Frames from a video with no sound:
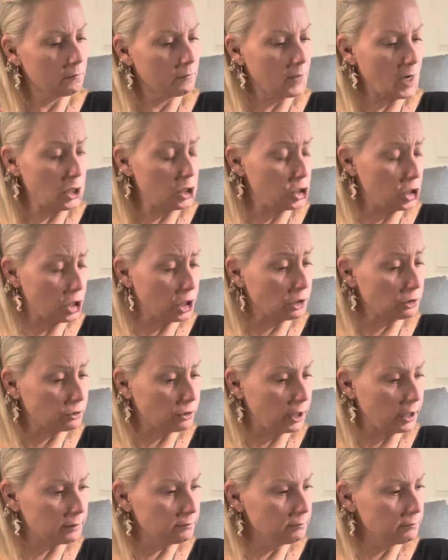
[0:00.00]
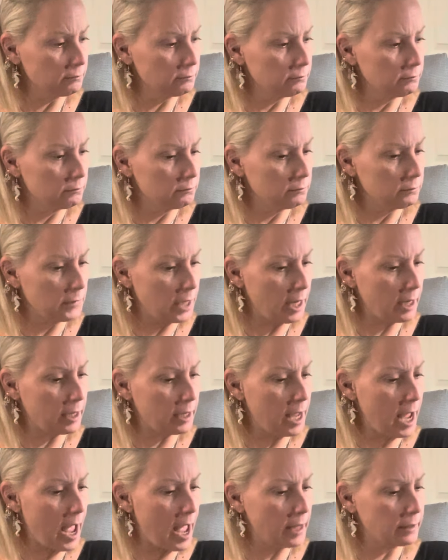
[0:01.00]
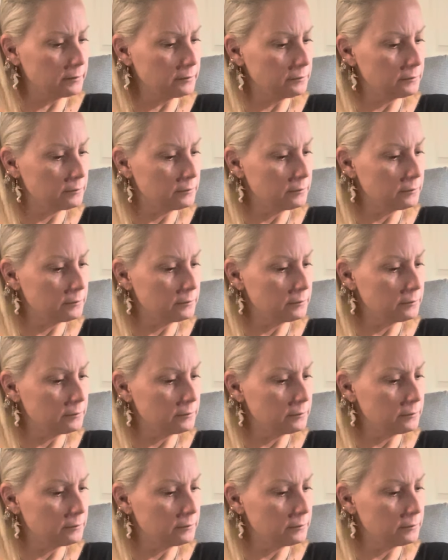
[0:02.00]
and children, yet again,